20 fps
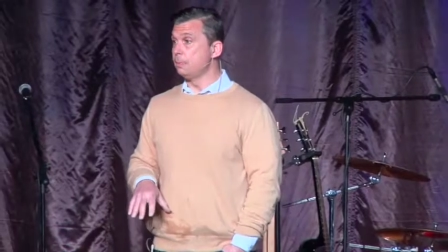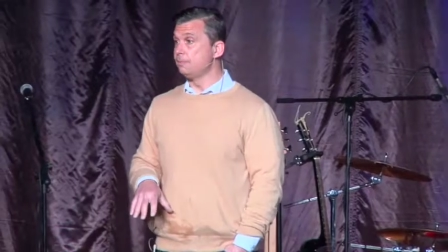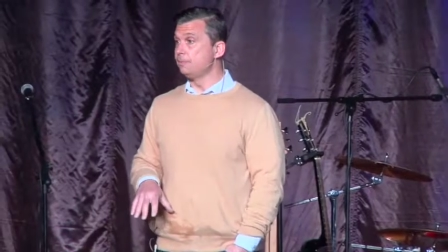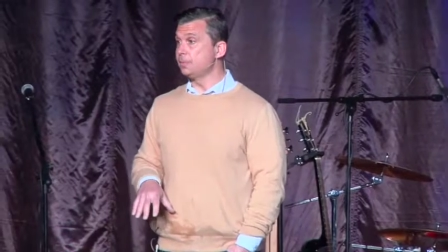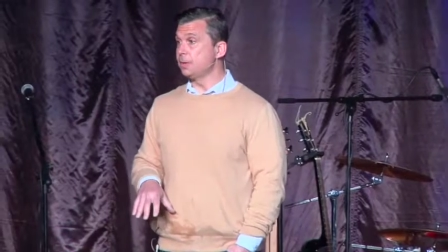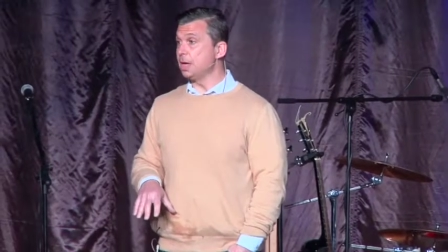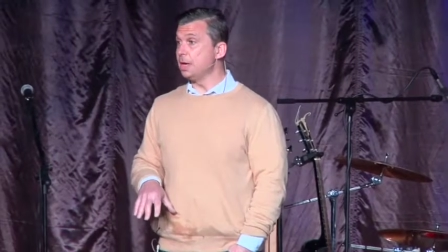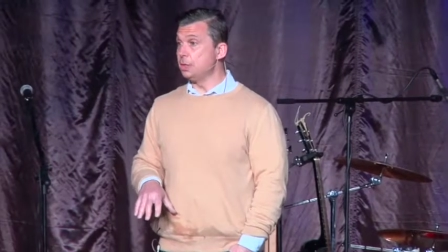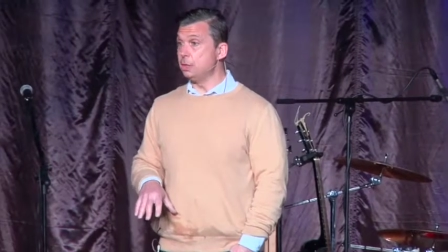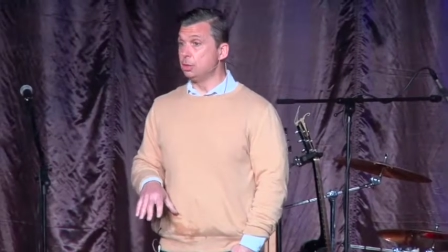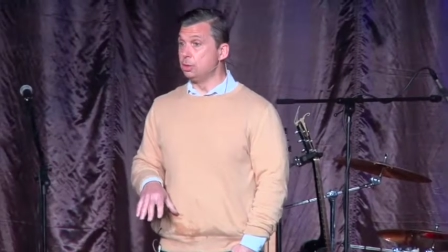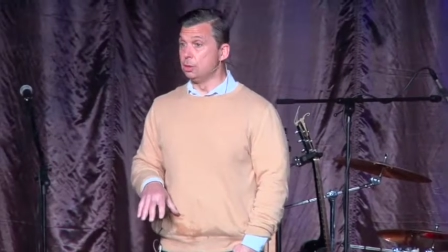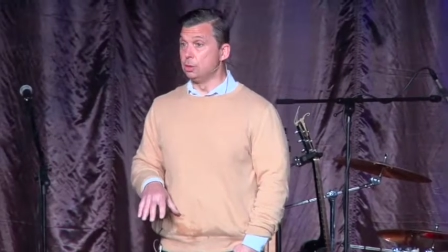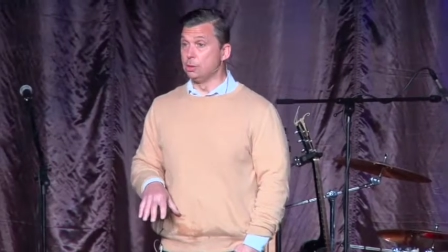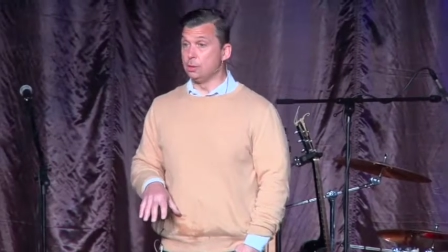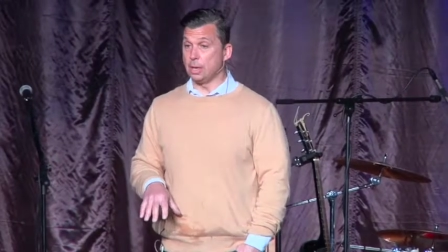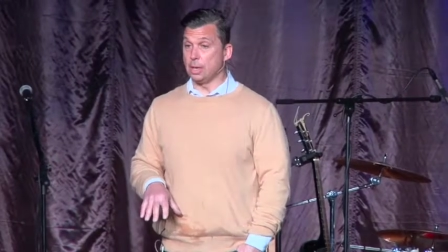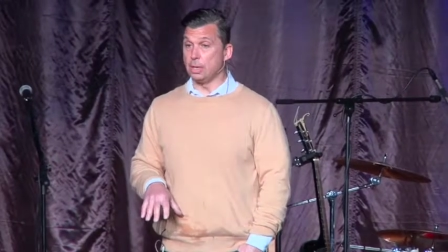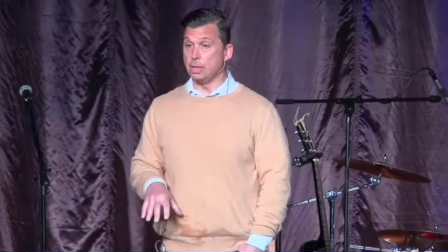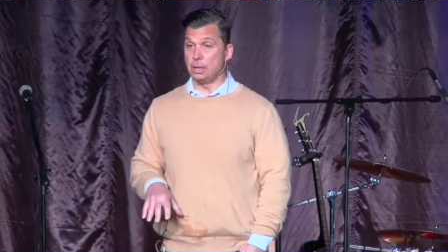and who,
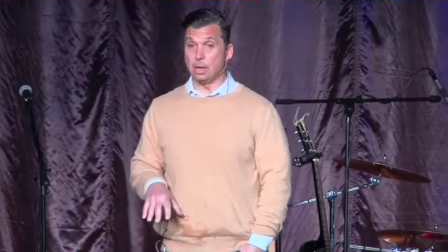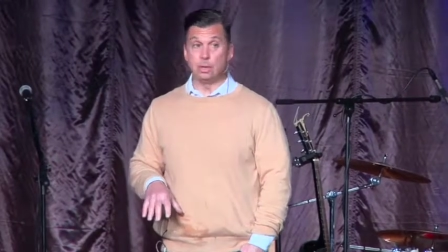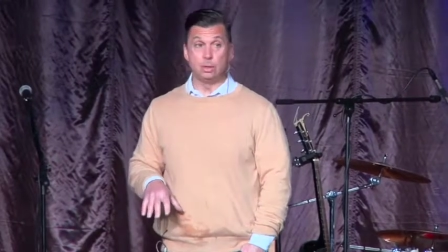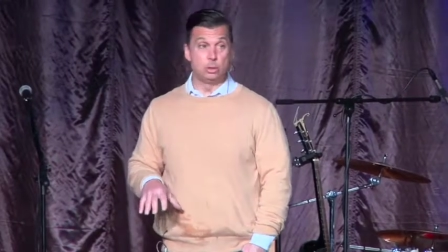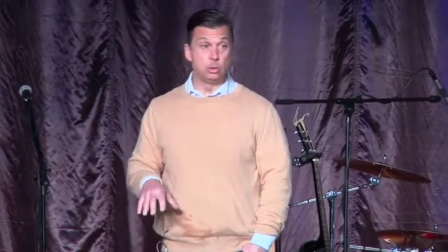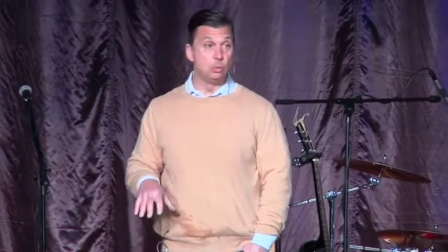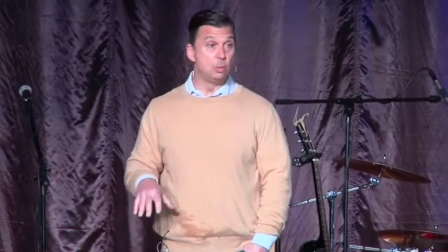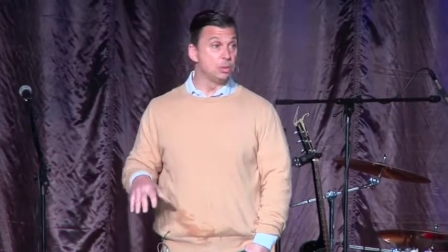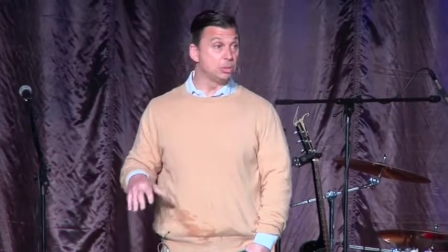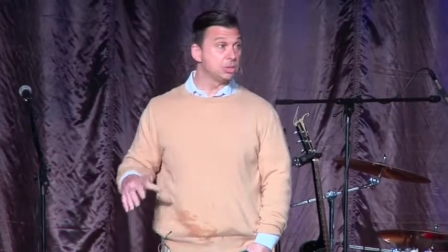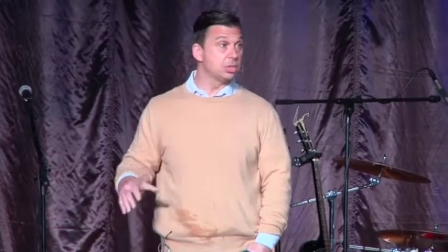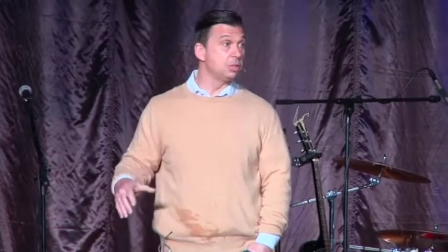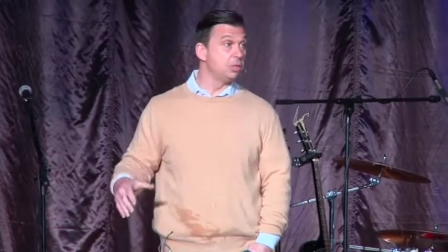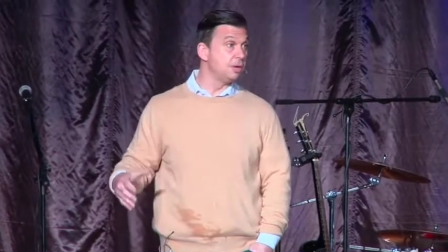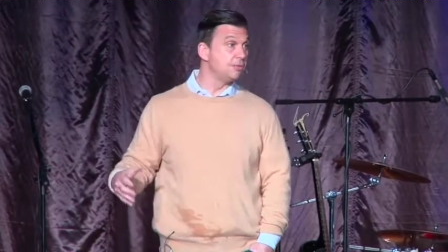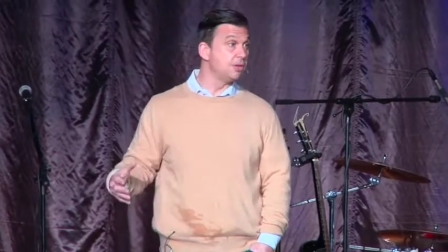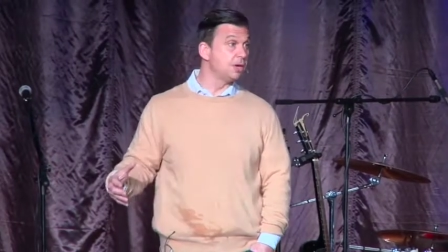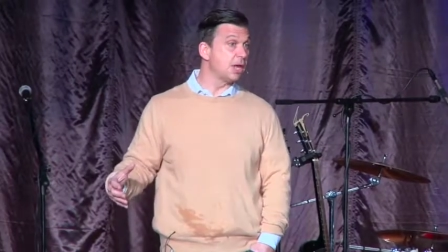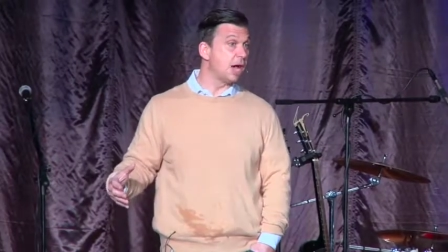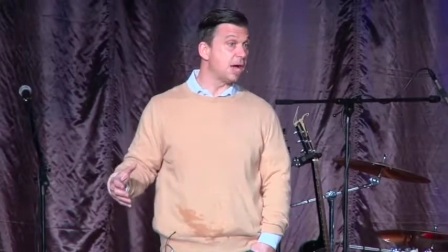and, and who wants to live
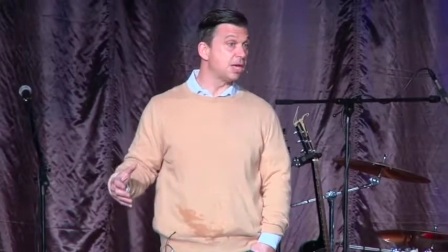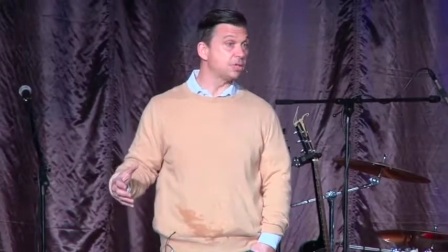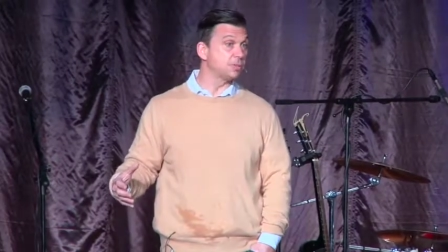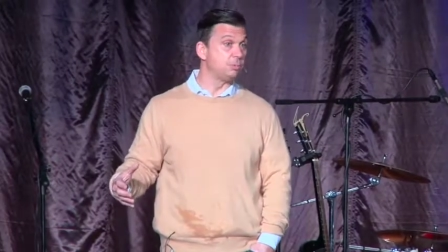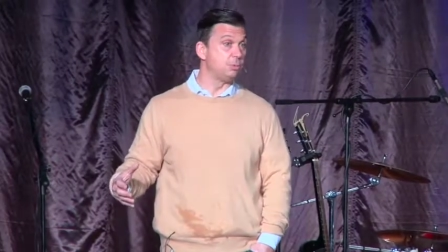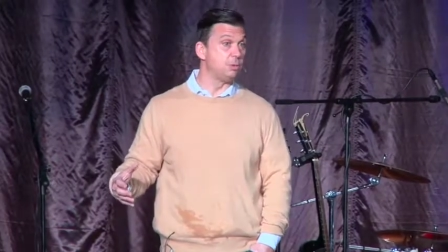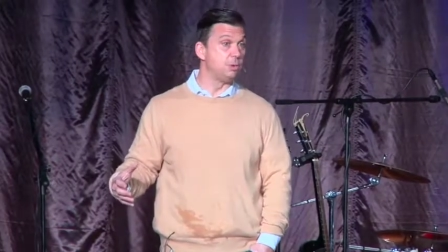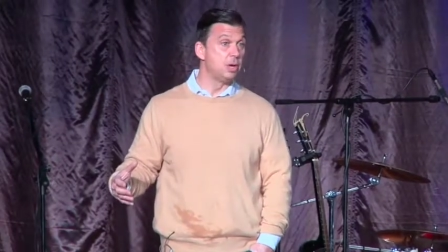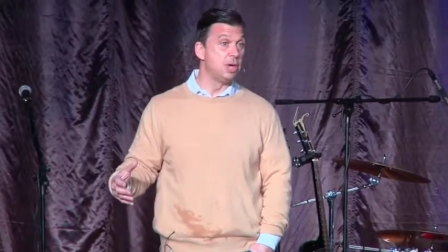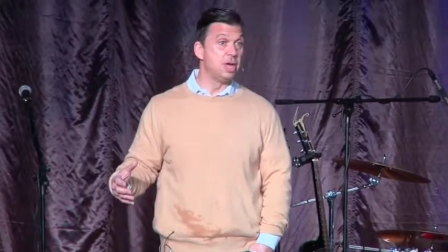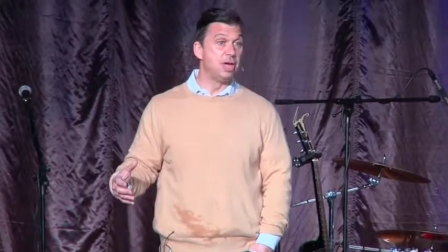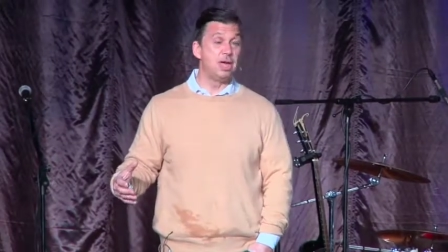the gospel